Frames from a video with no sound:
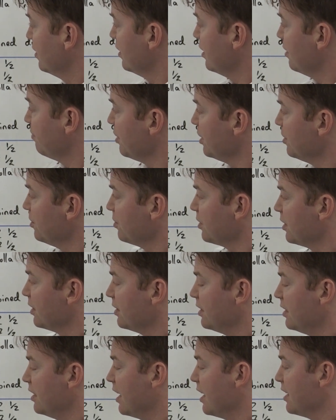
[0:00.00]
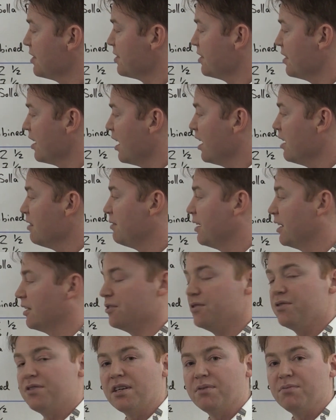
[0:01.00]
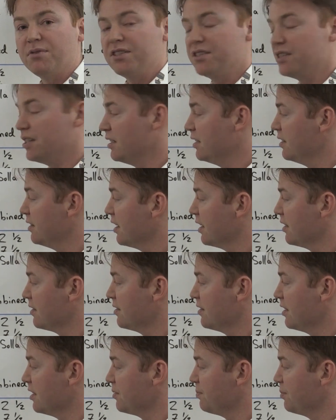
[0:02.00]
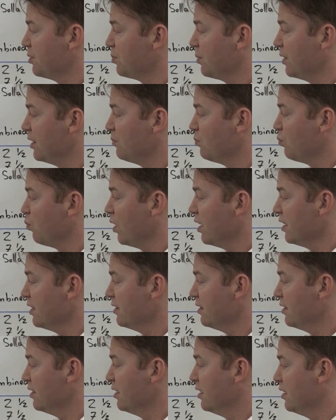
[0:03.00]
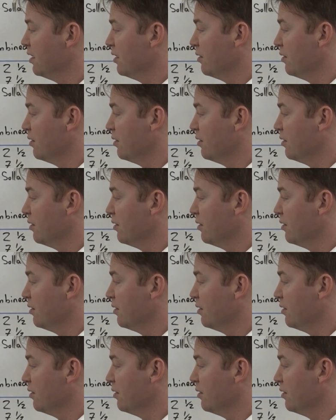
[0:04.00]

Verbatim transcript: If we look at the S and R values, then we see that there's between one,